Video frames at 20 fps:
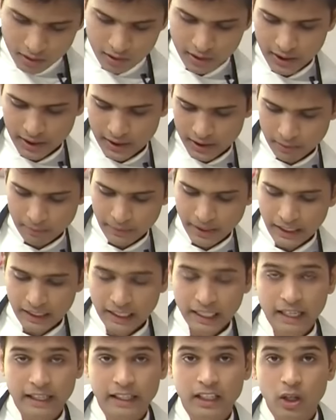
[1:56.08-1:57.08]
The reason behind
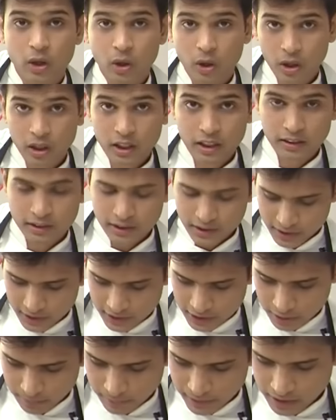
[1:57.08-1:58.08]
adding oil in this
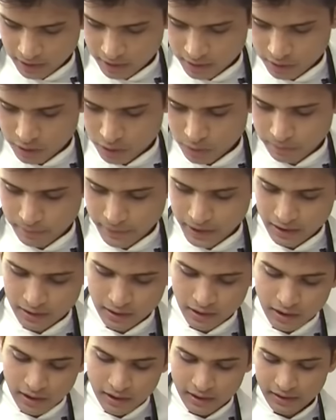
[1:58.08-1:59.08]
recipe is to make
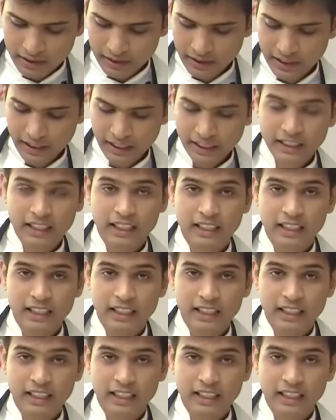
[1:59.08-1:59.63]
the cake